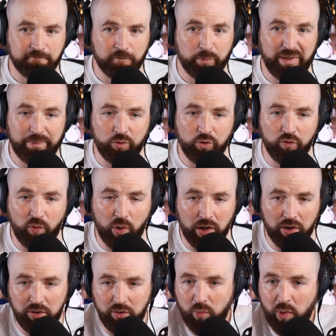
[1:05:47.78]
People
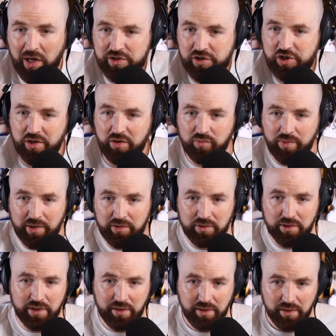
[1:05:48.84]
who watch the channel
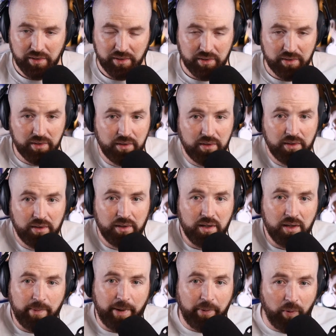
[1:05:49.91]
regularly,
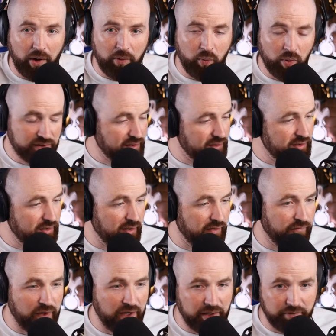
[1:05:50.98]
I wasn't a
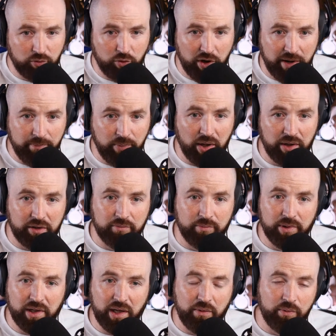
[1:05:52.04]
fan of Graham Potter,
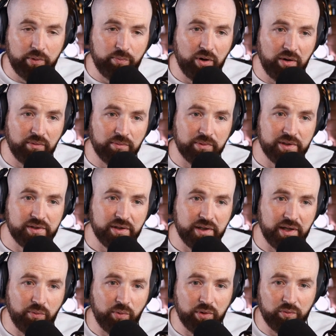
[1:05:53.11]
but I would probably say that
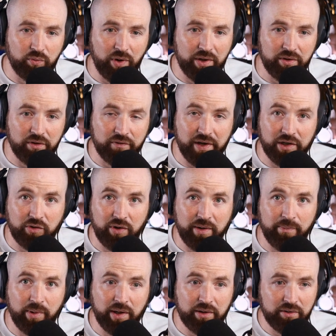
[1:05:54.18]
I would have rather have had Graham
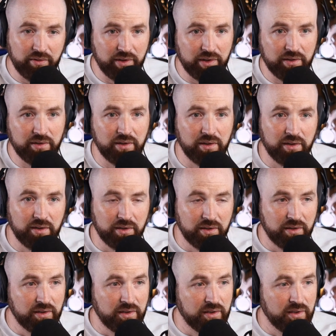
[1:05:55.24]
Potter than
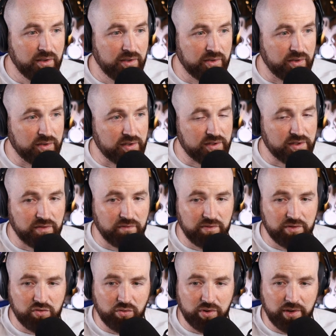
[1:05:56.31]
this
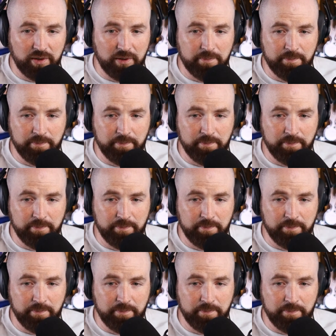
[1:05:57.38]
individual here.